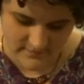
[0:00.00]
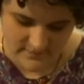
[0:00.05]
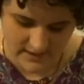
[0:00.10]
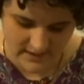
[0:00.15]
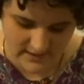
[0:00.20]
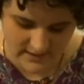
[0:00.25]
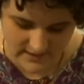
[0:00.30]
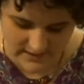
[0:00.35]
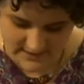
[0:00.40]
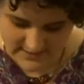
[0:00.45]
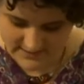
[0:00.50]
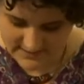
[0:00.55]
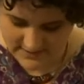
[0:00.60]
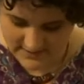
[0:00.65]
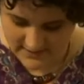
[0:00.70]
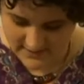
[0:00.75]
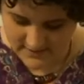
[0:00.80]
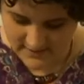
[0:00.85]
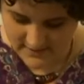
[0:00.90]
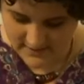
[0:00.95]
And
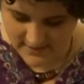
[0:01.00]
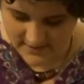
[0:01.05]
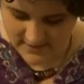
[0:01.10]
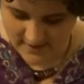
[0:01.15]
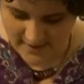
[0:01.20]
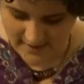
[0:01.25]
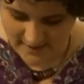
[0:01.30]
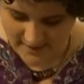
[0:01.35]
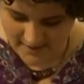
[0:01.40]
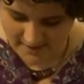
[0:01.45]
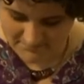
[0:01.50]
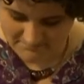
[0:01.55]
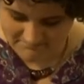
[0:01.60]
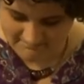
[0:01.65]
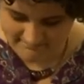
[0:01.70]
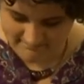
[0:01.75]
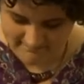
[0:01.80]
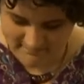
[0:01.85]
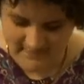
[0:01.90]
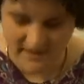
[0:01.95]

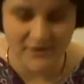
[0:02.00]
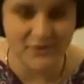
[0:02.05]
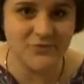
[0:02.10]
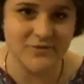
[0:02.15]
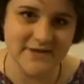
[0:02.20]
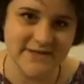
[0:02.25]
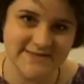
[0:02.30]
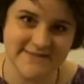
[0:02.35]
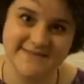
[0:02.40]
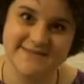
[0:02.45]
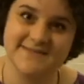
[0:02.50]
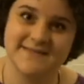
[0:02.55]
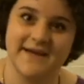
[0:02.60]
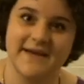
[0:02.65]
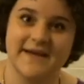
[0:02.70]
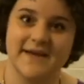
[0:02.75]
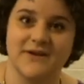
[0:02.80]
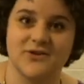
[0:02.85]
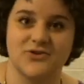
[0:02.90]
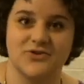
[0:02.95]
not only is this
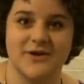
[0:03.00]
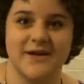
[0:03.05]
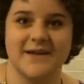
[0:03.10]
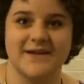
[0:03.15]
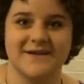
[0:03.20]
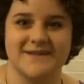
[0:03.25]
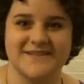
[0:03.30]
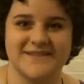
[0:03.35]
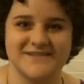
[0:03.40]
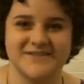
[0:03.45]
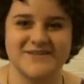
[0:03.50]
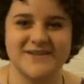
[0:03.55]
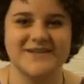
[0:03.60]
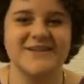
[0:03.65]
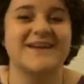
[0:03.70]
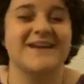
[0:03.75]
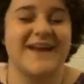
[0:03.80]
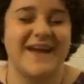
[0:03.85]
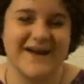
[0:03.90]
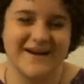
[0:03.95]
like in great condition,
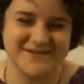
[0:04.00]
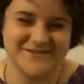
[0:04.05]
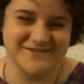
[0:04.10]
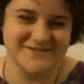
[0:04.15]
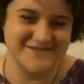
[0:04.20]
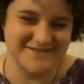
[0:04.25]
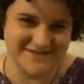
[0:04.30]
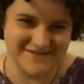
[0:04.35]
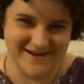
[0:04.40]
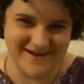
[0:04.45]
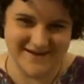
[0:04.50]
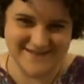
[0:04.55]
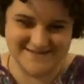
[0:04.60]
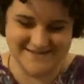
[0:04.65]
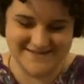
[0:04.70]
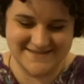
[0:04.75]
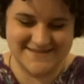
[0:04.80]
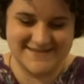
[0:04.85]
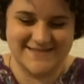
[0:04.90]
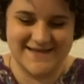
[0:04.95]
it actually still has
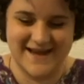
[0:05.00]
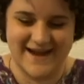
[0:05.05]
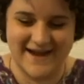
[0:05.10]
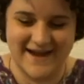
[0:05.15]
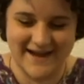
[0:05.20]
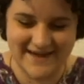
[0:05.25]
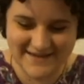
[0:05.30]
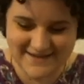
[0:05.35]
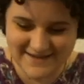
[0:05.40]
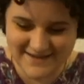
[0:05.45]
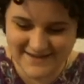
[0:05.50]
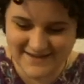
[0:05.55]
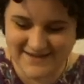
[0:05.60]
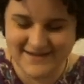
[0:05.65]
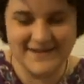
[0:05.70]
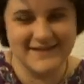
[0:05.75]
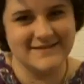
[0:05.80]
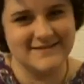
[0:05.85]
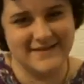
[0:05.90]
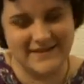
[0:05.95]
its tag,
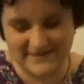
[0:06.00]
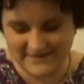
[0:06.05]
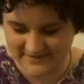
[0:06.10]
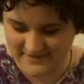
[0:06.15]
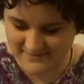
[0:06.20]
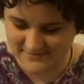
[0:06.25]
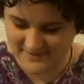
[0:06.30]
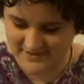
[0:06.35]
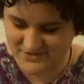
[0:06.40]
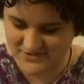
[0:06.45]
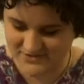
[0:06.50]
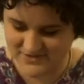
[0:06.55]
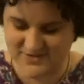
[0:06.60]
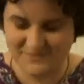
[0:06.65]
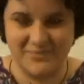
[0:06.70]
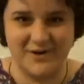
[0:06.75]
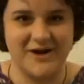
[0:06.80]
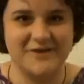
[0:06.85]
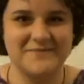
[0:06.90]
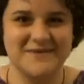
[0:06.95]
like the original
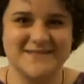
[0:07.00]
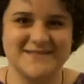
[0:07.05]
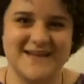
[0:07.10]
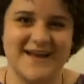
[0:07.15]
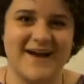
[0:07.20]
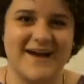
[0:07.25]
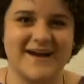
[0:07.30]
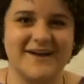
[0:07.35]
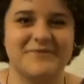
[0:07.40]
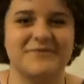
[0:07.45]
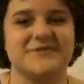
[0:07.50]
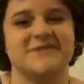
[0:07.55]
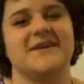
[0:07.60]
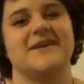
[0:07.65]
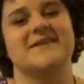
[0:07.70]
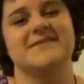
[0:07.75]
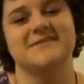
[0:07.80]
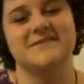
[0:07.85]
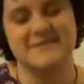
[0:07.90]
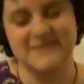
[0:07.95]
department tag, which
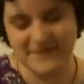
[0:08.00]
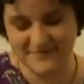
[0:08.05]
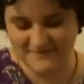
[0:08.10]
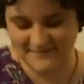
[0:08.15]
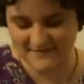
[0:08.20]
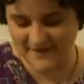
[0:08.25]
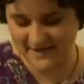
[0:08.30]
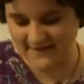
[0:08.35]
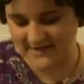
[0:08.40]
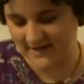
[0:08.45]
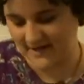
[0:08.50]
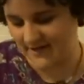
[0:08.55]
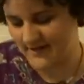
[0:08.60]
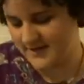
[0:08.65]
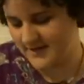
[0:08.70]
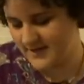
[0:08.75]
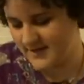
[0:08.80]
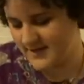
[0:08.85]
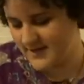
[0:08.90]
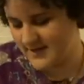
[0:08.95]
I just love finding.
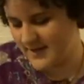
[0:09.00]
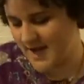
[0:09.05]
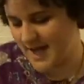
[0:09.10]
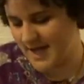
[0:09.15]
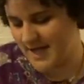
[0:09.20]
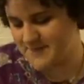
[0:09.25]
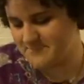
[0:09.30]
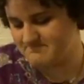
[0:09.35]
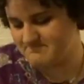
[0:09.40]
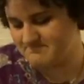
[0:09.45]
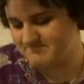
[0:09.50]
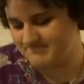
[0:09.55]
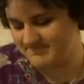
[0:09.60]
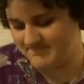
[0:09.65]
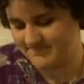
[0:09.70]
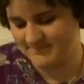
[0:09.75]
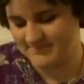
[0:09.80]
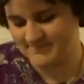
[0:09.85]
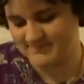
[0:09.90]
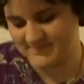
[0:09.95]

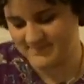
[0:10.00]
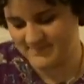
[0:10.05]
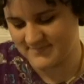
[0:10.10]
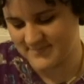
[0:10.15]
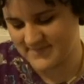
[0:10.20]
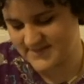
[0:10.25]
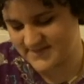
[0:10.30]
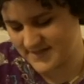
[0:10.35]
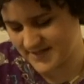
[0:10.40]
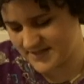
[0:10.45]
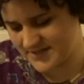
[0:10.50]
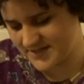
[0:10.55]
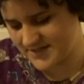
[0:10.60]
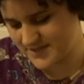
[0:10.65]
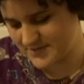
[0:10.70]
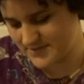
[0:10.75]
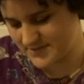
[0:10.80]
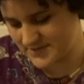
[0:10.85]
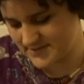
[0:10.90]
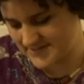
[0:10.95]
It's got a
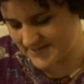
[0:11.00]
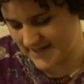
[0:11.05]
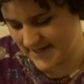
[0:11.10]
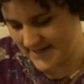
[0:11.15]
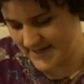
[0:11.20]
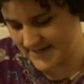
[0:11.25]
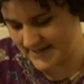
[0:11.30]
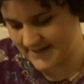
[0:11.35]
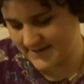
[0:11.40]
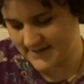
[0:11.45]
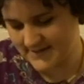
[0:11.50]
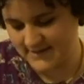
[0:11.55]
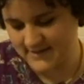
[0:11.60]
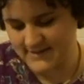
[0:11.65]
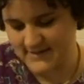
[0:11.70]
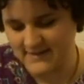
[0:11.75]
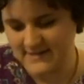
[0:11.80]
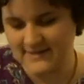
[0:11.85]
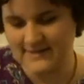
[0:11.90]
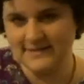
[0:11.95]
cute little tag,
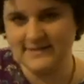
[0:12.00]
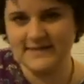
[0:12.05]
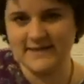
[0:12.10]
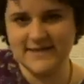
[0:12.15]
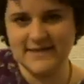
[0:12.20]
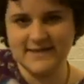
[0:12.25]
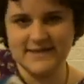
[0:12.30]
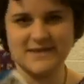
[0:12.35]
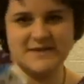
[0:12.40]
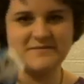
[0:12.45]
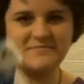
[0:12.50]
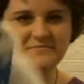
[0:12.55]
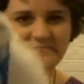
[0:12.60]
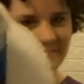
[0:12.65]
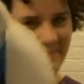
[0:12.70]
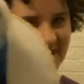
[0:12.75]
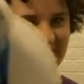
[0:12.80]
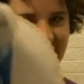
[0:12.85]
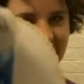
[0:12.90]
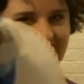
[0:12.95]
Lynn
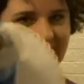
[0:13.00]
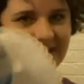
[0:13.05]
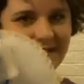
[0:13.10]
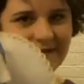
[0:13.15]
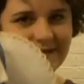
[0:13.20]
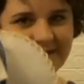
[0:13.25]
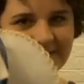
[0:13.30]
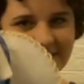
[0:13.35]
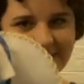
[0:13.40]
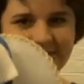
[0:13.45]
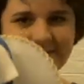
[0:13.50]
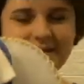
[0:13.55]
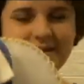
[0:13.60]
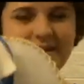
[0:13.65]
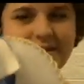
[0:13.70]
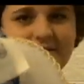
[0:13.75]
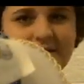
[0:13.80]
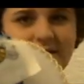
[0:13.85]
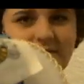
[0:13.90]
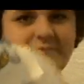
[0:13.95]
B, like a
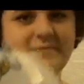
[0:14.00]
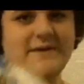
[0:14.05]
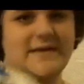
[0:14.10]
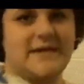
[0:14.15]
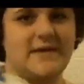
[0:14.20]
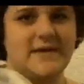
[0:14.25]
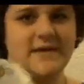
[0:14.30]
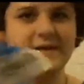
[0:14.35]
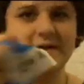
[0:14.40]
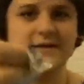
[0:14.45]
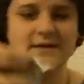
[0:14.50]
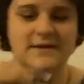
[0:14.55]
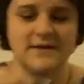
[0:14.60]
little B.